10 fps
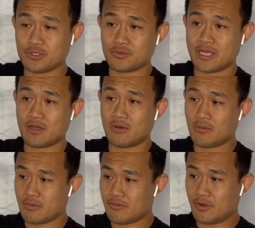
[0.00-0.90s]
Now,
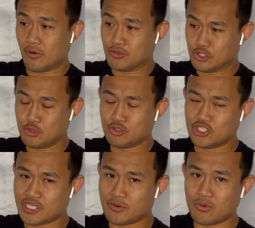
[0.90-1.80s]
there are two
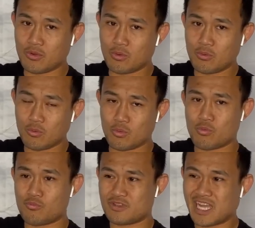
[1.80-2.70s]
general
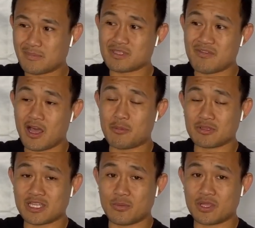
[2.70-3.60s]
types of elbows
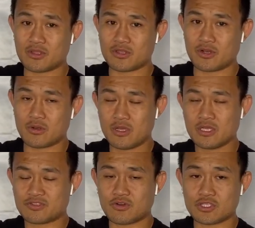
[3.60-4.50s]
that we can throw as
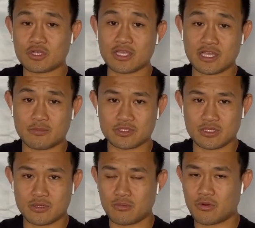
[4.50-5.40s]
far as hooking elbows go,
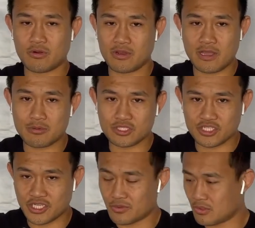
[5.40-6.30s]
or elbows in
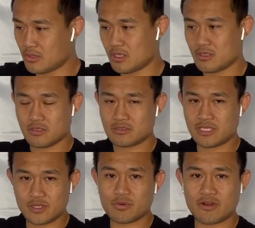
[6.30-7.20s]
general. Today
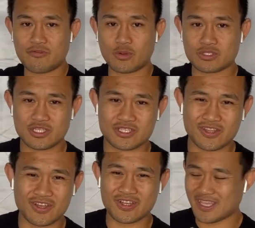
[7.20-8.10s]
we're going to focus just on the
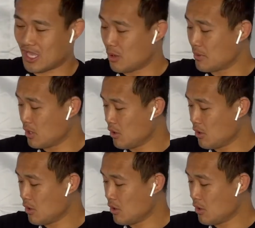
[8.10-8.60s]
hooking elbow.